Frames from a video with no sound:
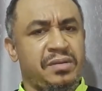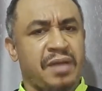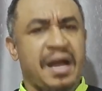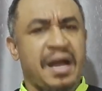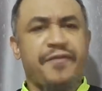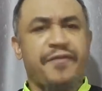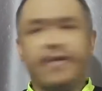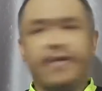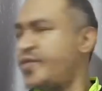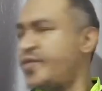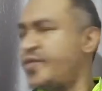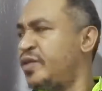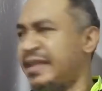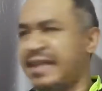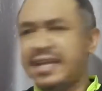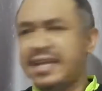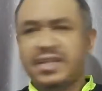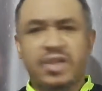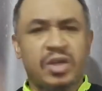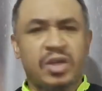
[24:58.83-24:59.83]
Half of you that
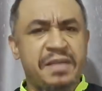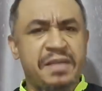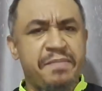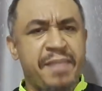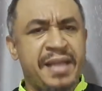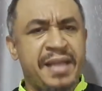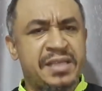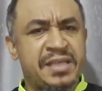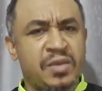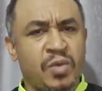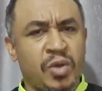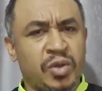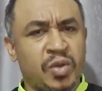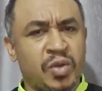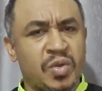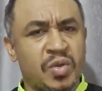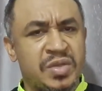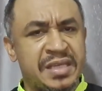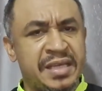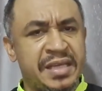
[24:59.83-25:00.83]
are studying medicine want
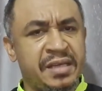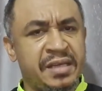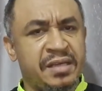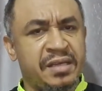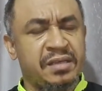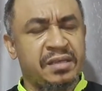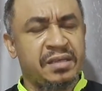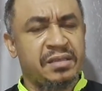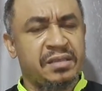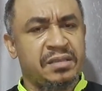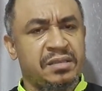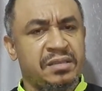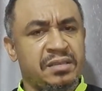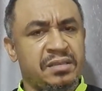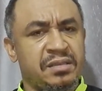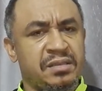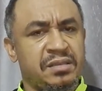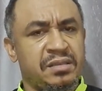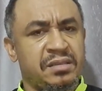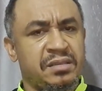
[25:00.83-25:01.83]
to sing.
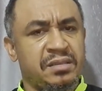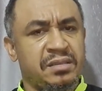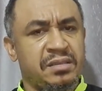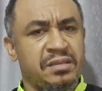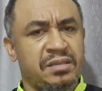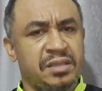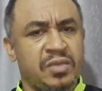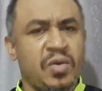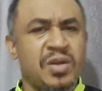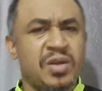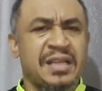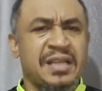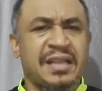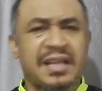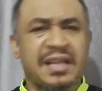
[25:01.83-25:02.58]
The ones that are